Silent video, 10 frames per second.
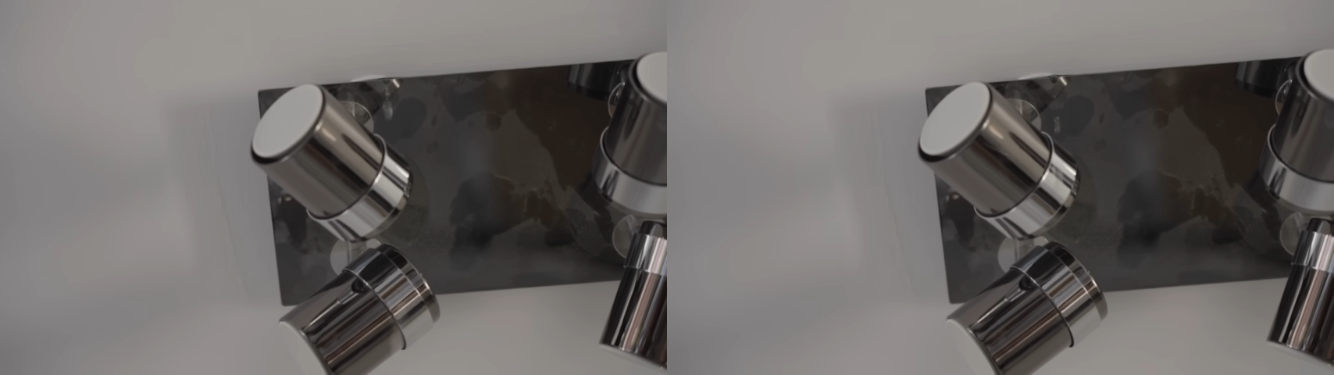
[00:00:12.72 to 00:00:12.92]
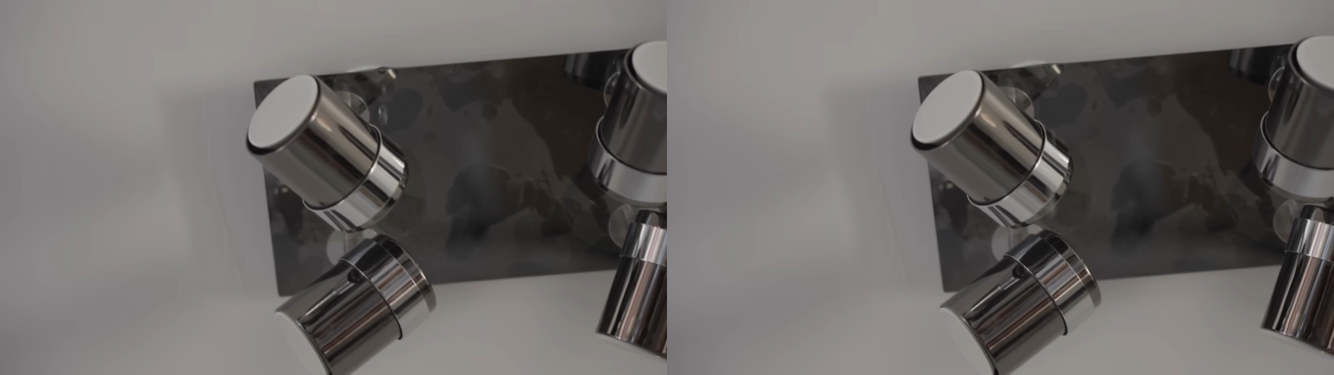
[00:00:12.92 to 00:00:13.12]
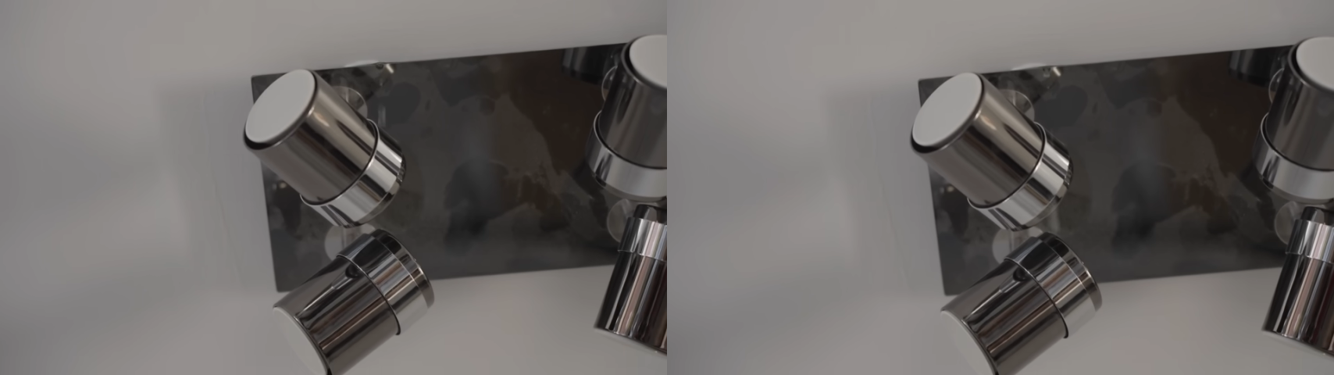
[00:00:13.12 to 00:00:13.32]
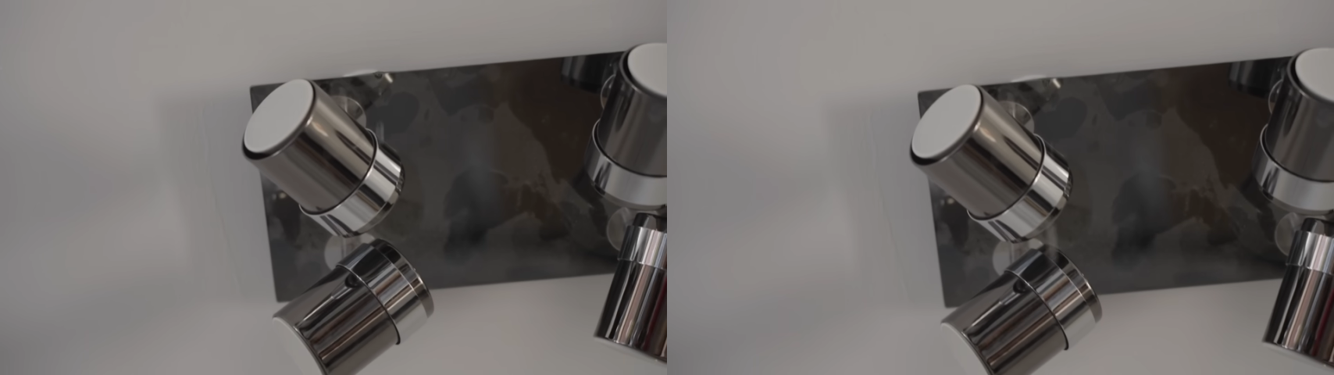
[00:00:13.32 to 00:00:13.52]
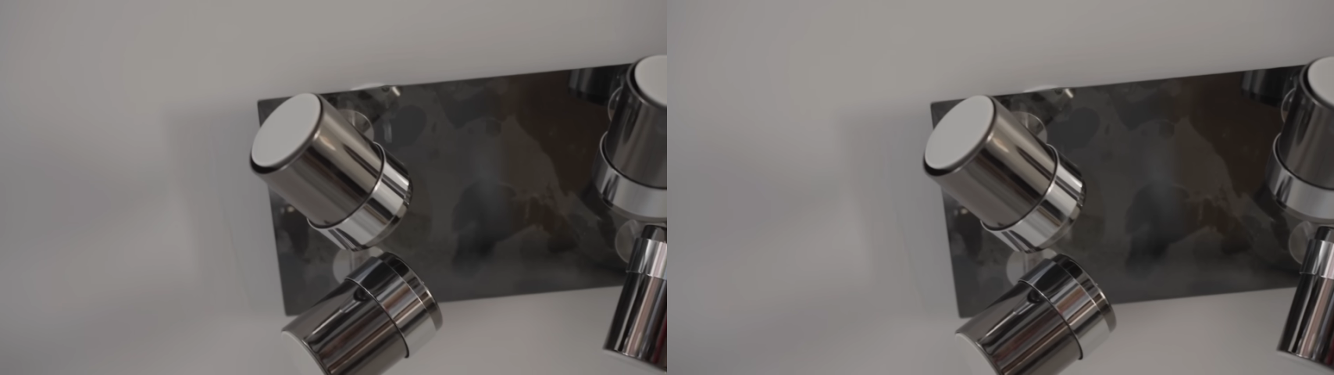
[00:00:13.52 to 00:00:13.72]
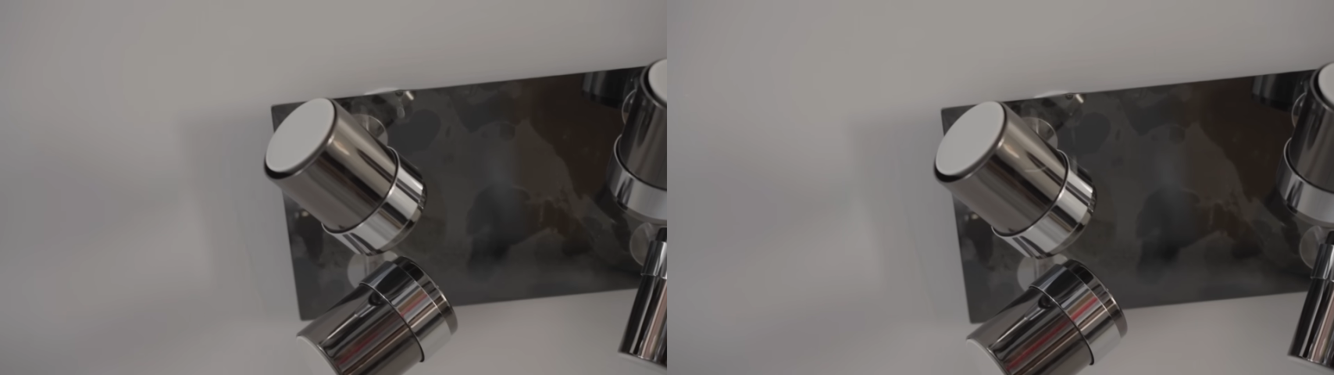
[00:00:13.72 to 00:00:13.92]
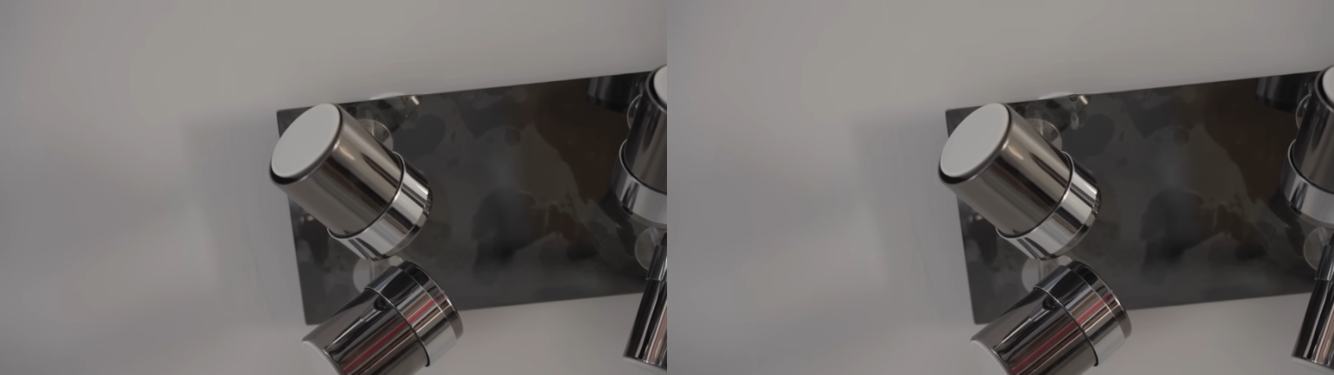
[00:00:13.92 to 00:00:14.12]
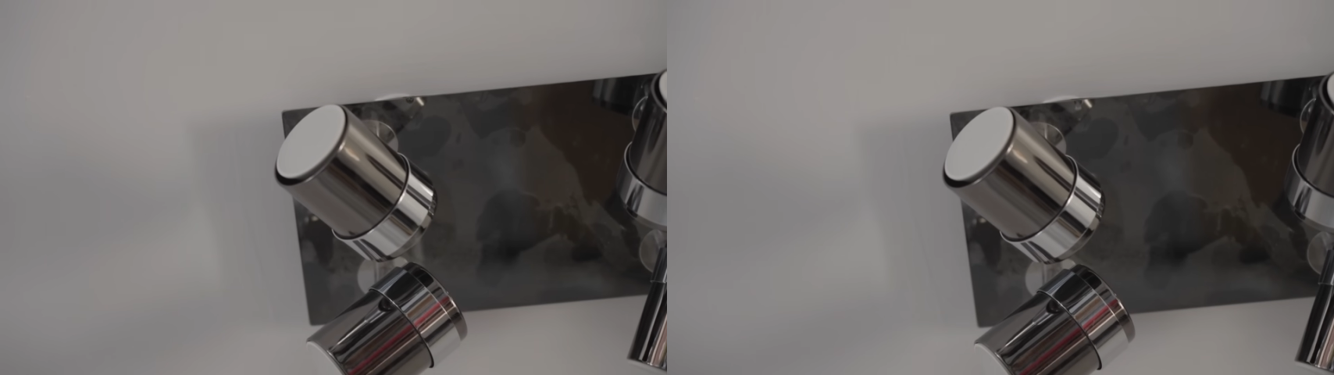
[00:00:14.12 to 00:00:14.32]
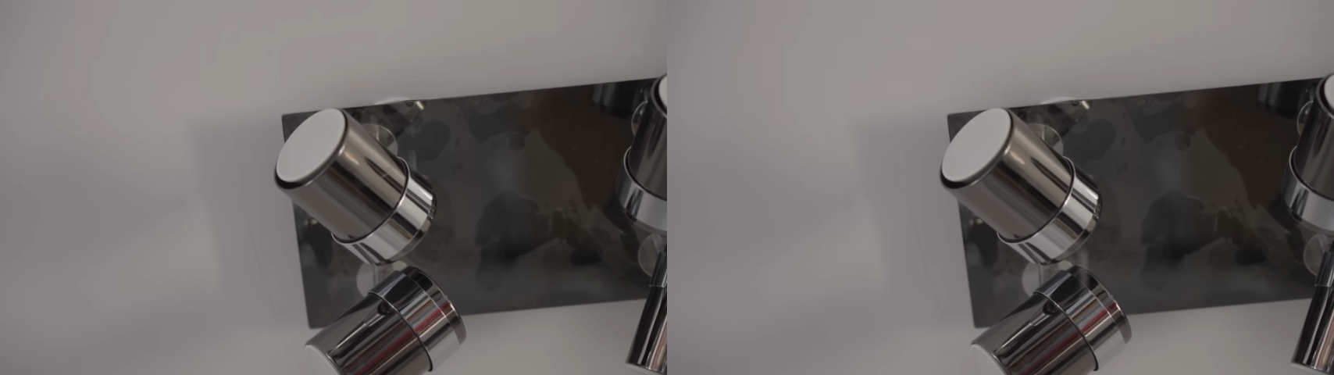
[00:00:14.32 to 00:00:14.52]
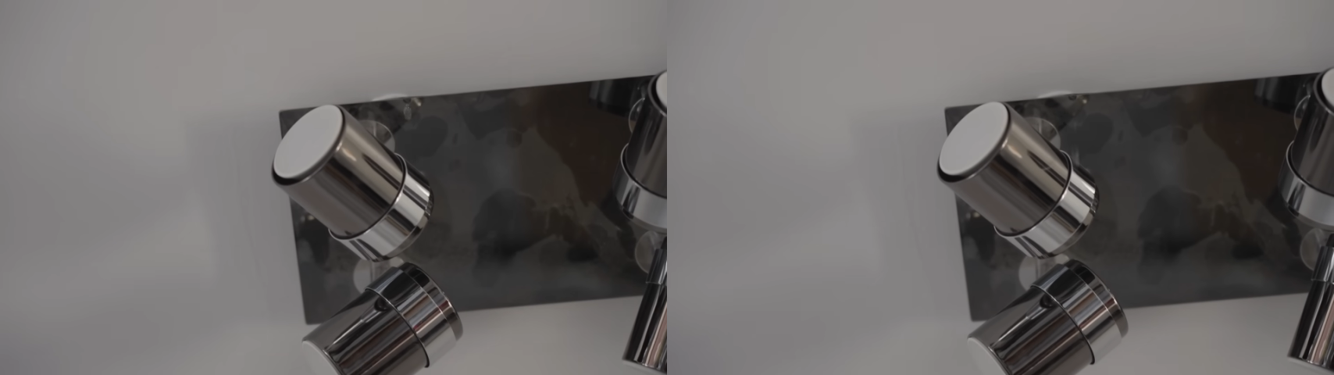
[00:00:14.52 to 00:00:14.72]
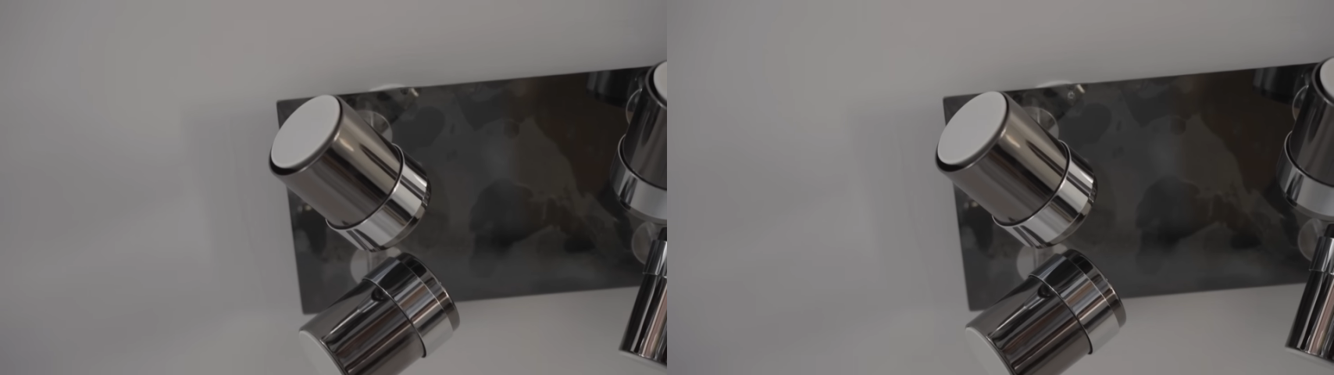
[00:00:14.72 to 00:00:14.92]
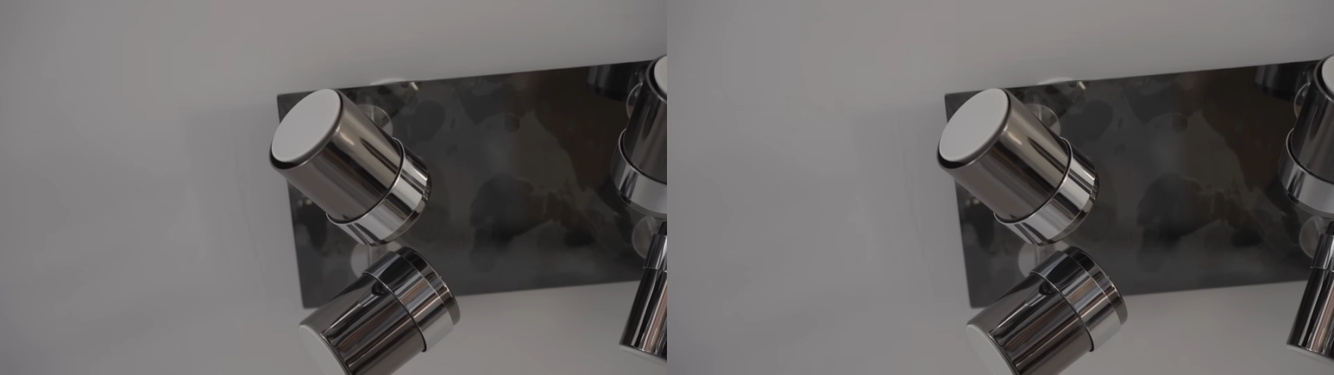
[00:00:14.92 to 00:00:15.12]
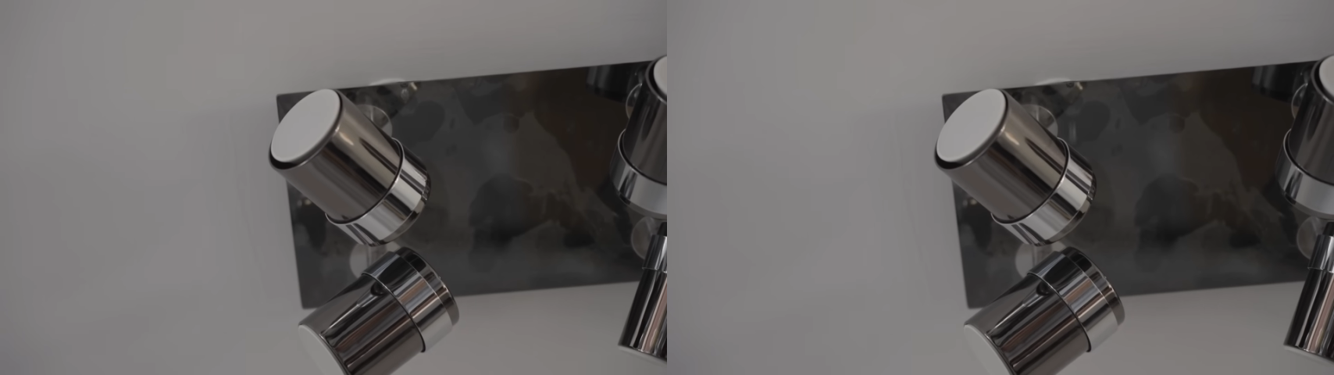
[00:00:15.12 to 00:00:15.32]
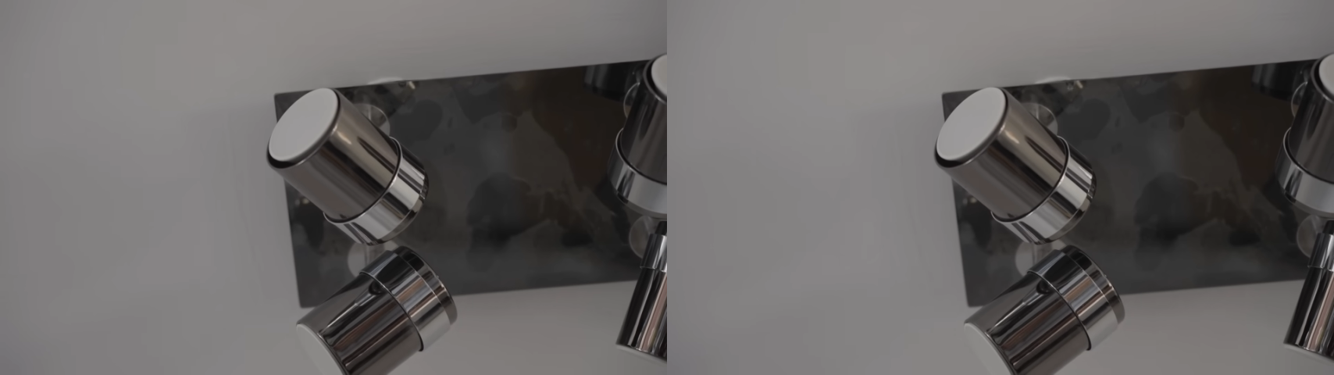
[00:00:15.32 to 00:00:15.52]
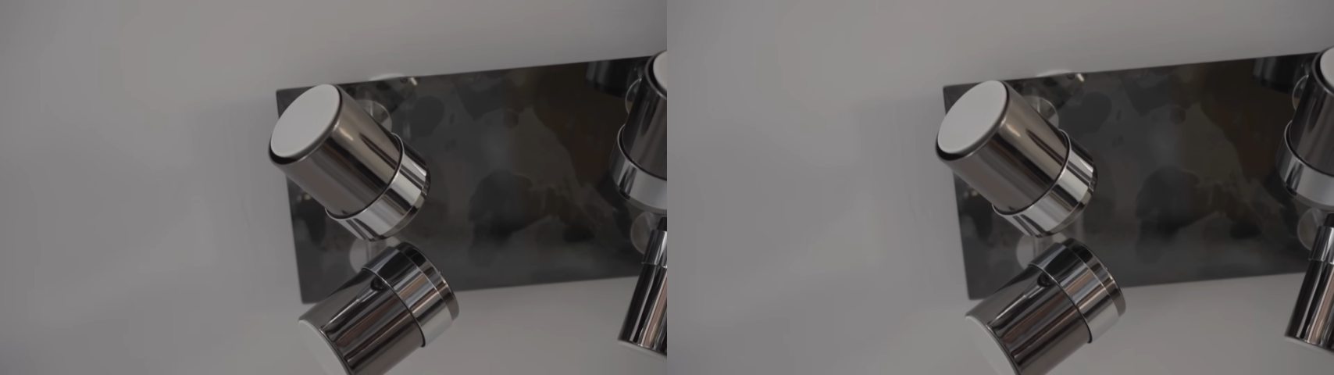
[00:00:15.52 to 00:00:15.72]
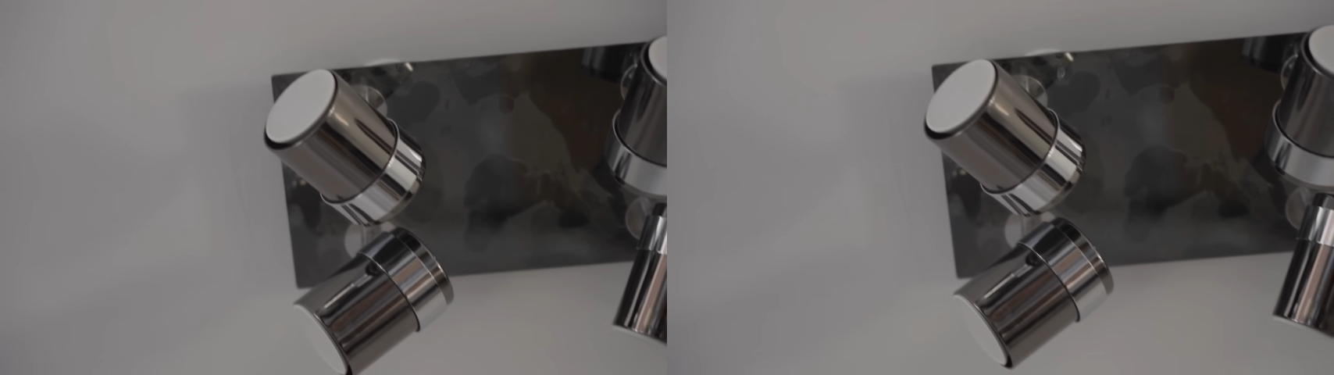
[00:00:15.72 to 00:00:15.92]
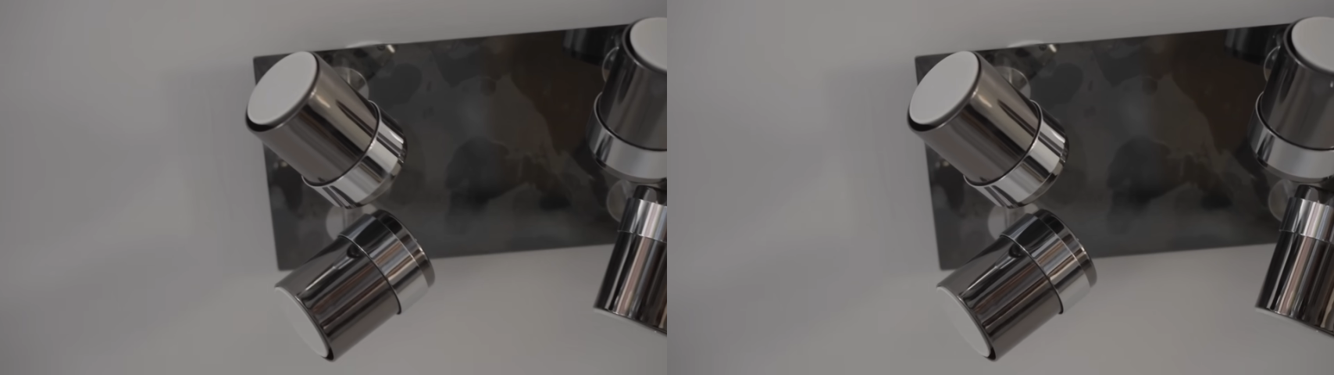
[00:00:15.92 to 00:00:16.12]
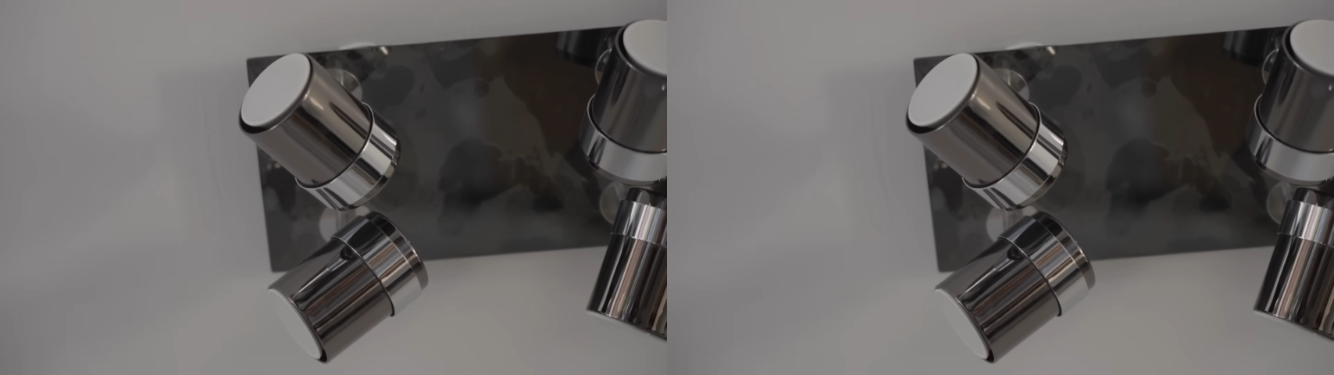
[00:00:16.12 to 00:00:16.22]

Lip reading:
[unreadable: no face in view]